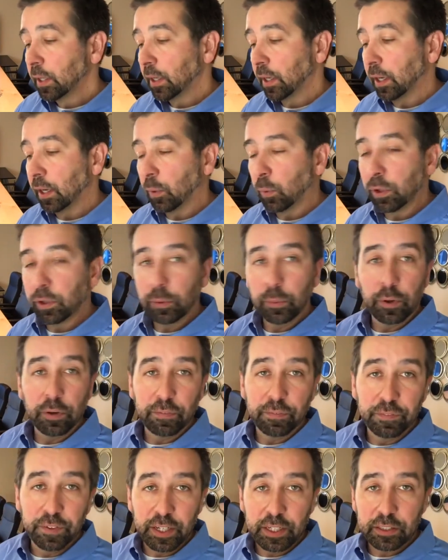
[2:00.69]
whether you
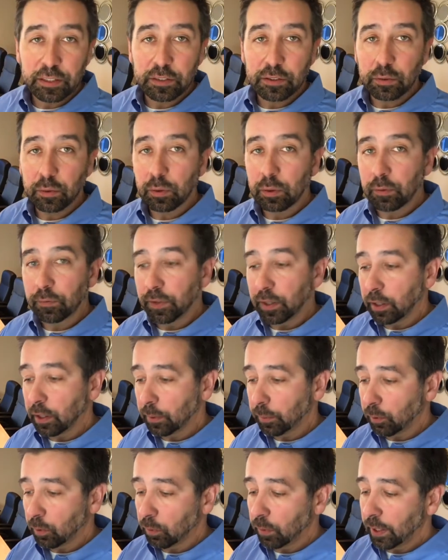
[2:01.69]
want fixed or
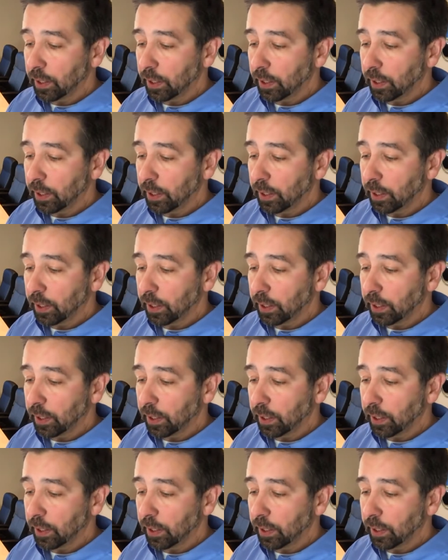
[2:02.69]
variable